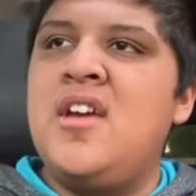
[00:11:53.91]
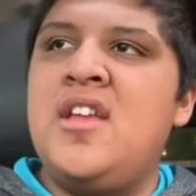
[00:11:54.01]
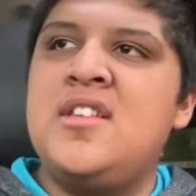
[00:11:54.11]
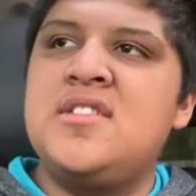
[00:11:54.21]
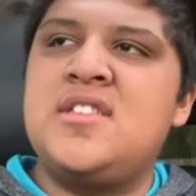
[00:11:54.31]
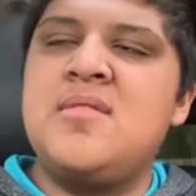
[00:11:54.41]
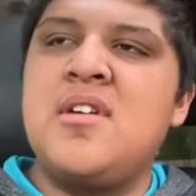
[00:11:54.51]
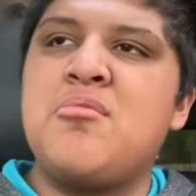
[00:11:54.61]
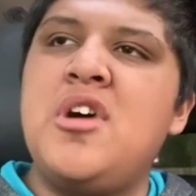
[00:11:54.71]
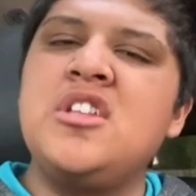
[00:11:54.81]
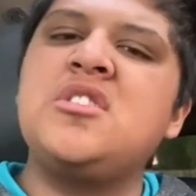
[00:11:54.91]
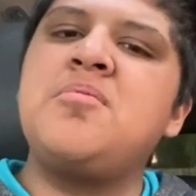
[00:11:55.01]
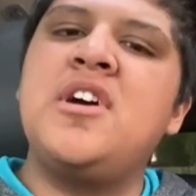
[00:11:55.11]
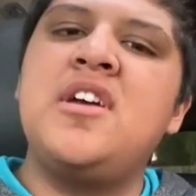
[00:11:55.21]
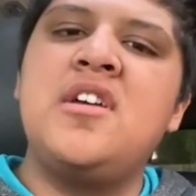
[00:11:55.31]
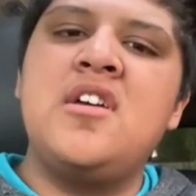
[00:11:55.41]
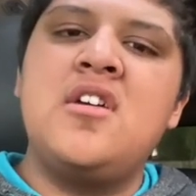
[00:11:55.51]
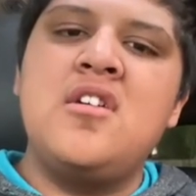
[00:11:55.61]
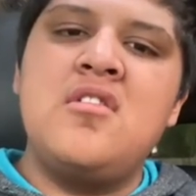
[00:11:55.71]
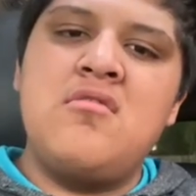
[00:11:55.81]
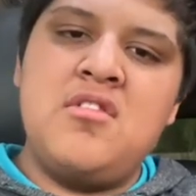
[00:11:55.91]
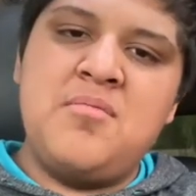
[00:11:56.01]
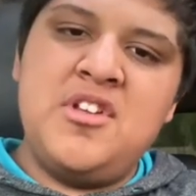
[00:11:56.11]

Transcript: It doesn't seem like much, but with